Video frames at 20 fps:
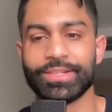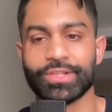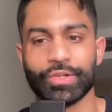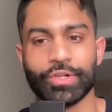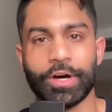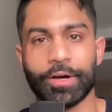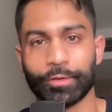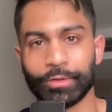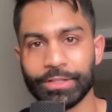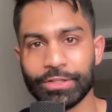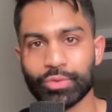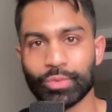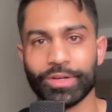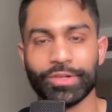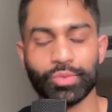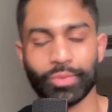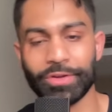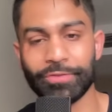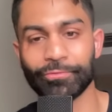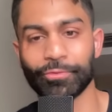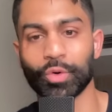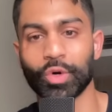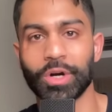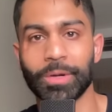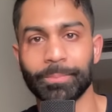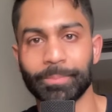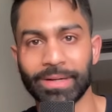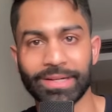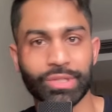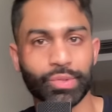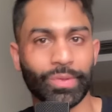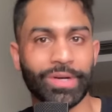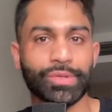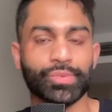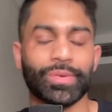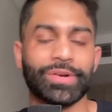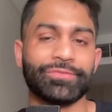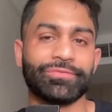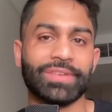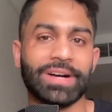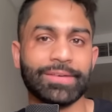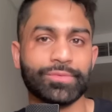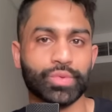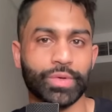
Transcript: So not only twenty twenty-four, but twenty twenty-five,